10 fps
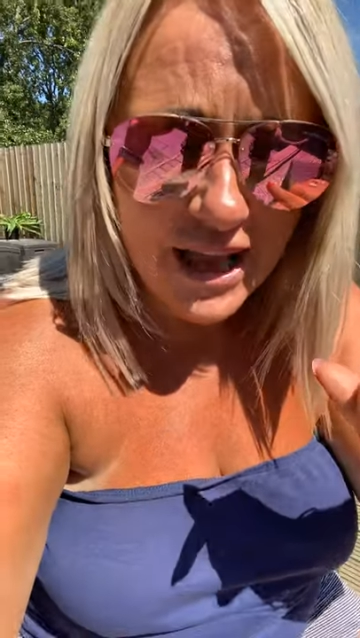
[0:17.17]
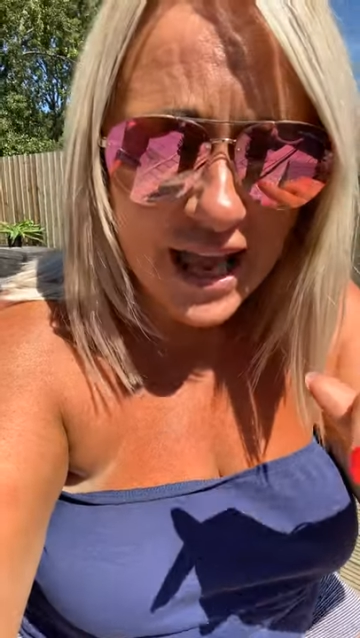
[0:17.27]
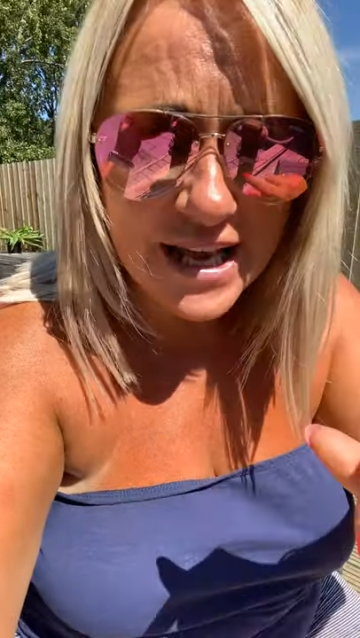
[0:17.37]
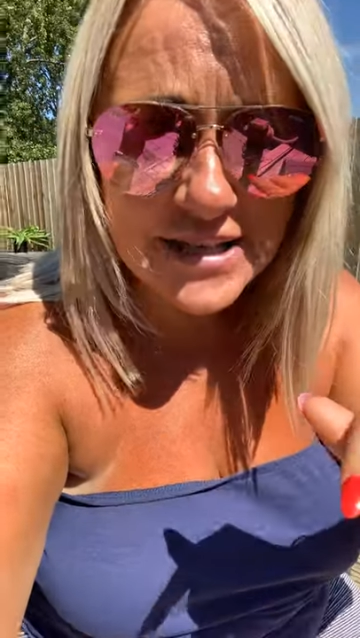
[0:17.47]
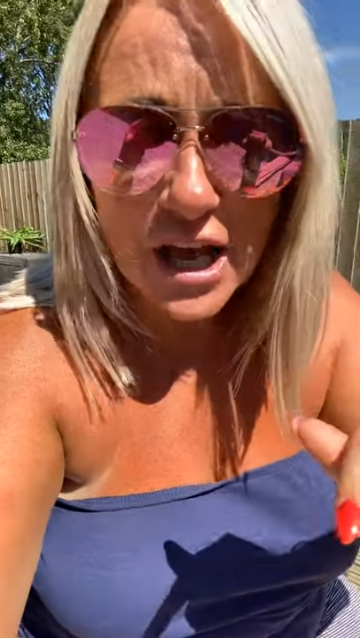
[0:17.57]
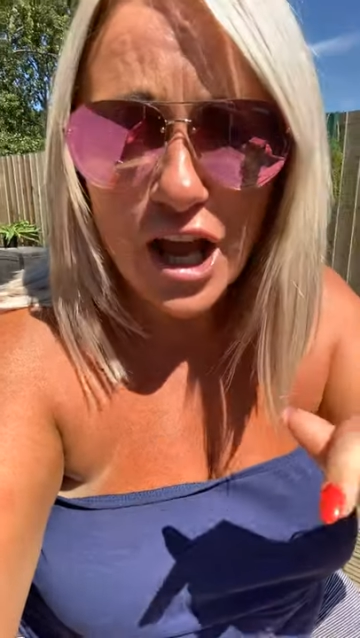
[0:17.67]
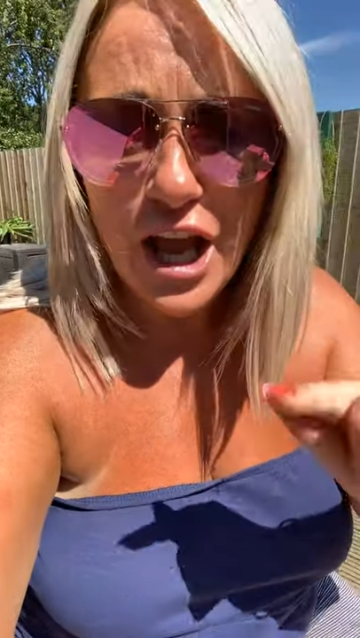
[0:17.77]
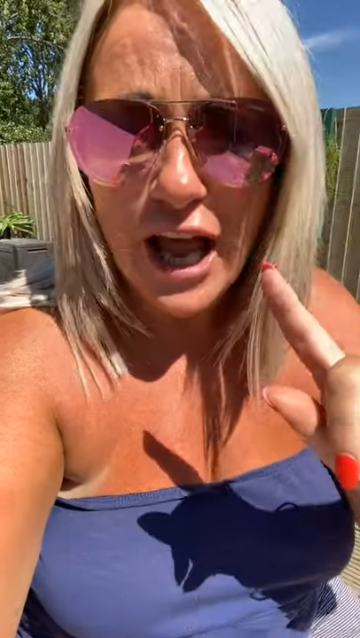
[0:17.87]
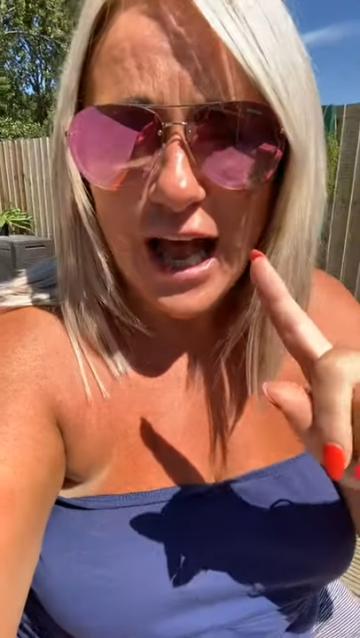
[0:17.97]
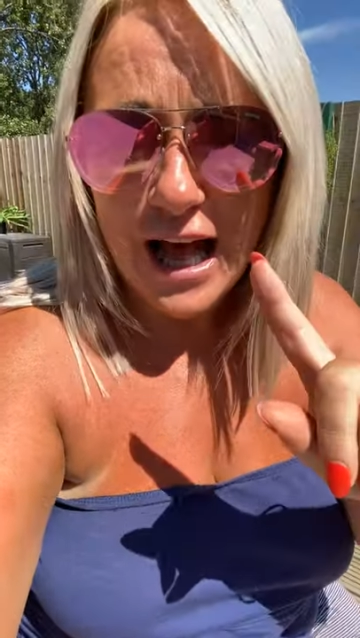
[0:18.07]
is
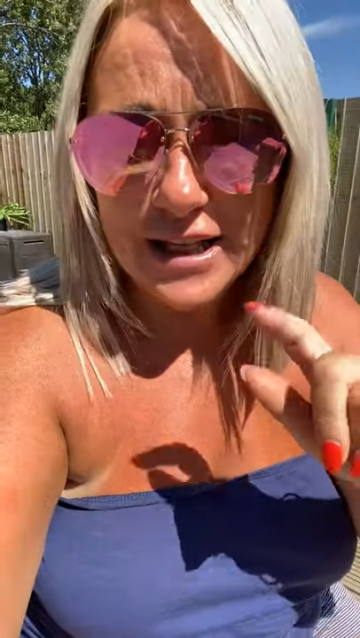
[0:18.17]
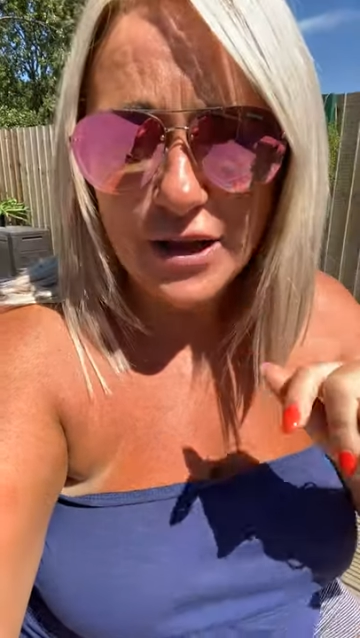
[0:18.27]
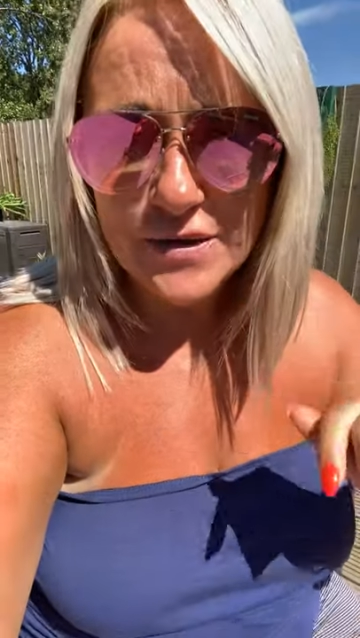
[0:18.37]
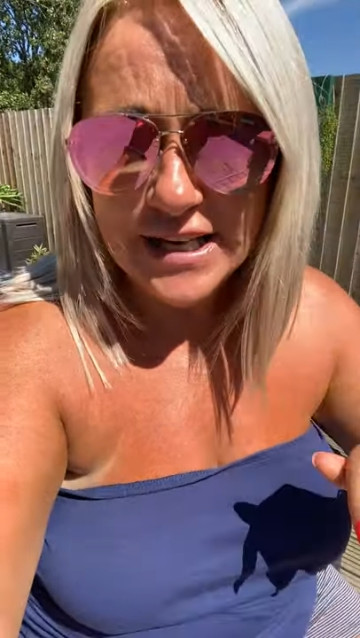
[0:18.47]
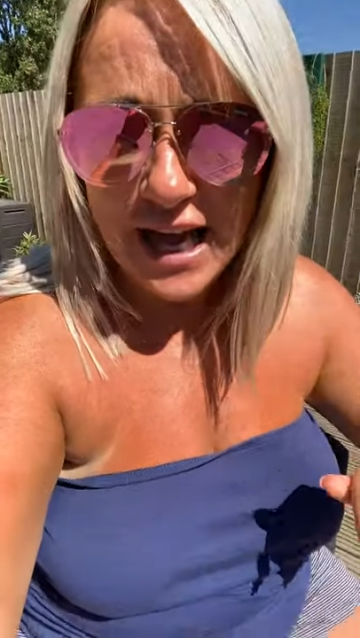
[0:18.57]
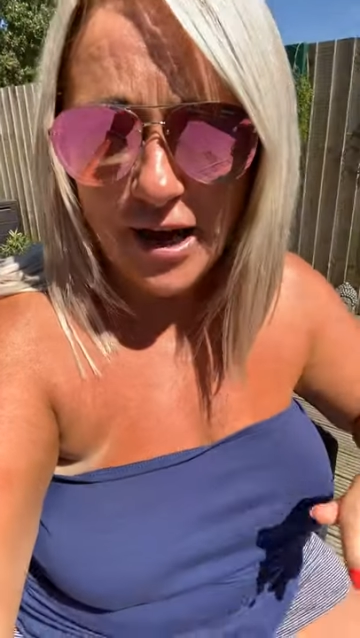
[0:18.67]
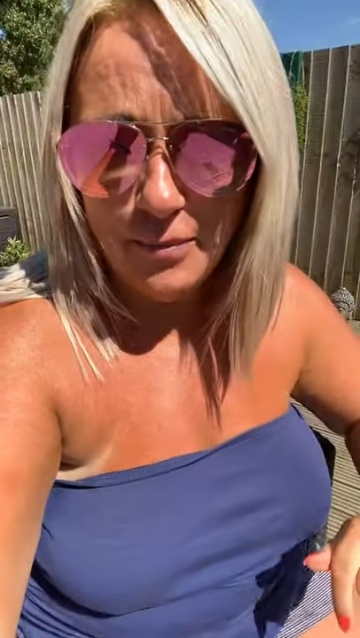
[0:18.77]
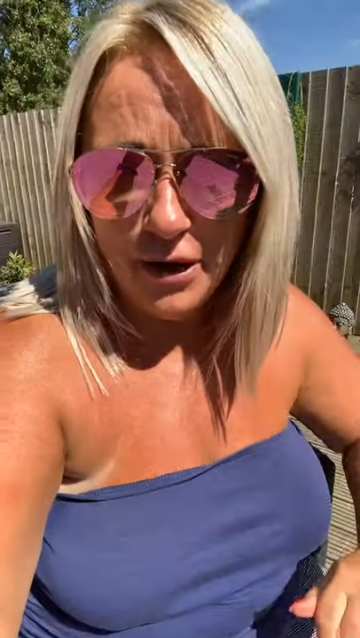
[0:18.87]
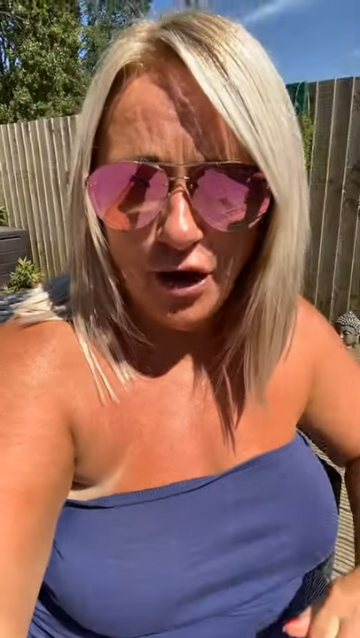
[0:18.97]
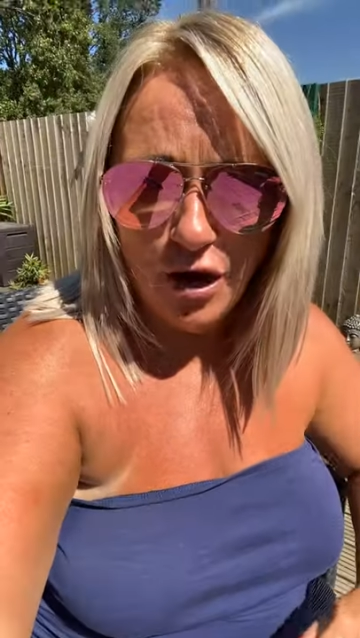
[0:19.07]
a little
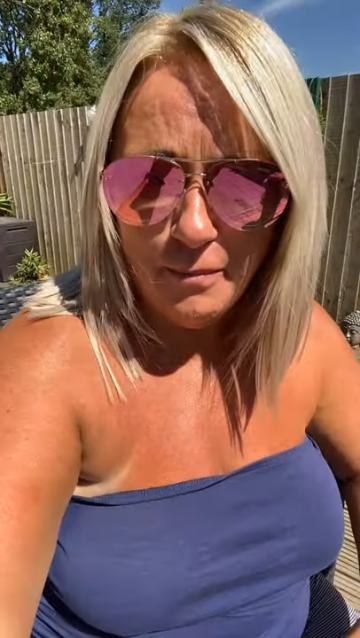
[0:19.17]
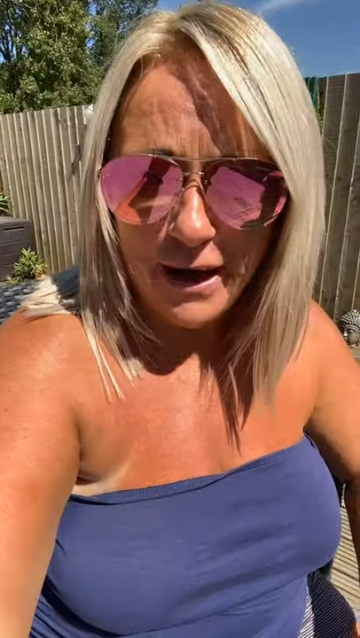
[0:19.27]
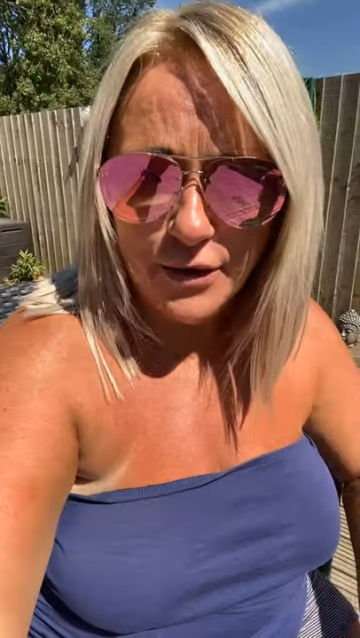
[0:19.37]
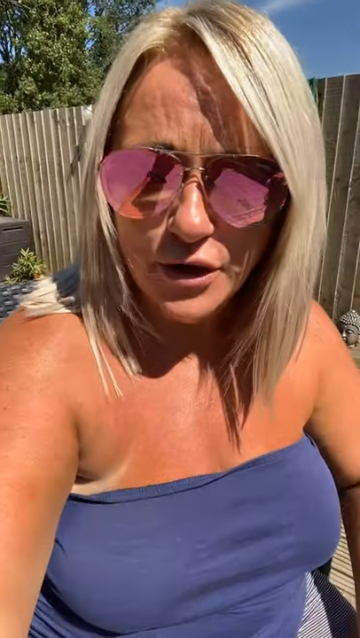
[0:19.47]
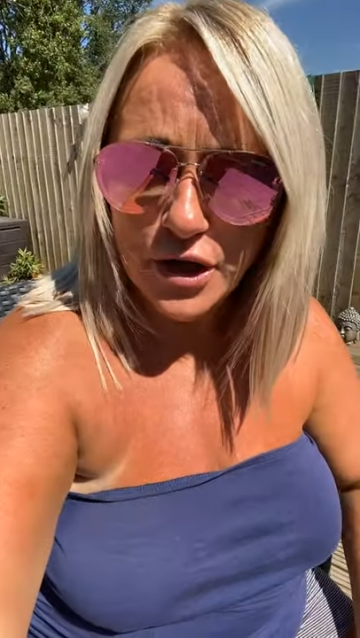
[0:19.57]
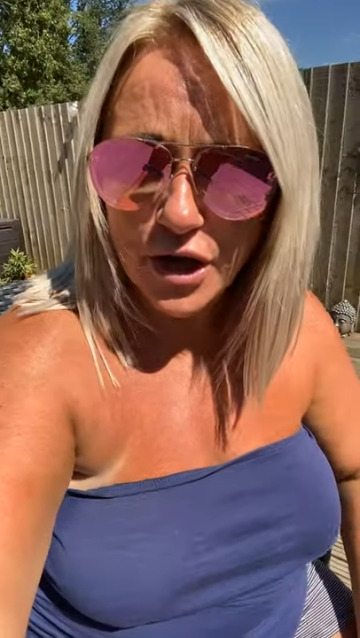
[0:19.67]
tip about